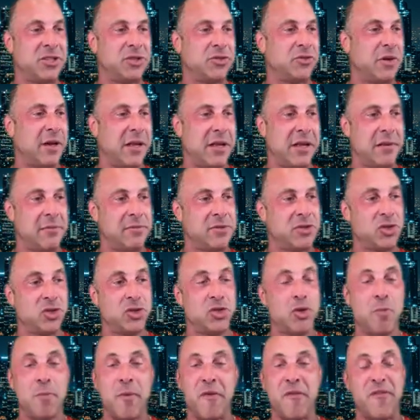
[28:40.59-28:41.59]
extreme,
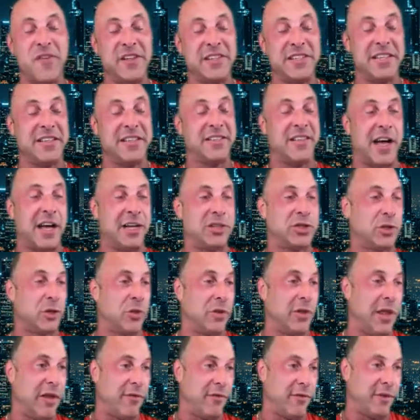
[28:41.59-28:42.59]
super
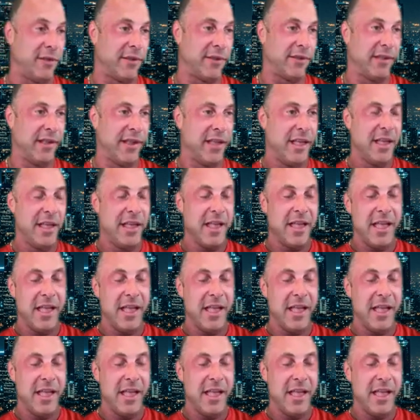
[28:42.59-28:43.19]
physiological levels.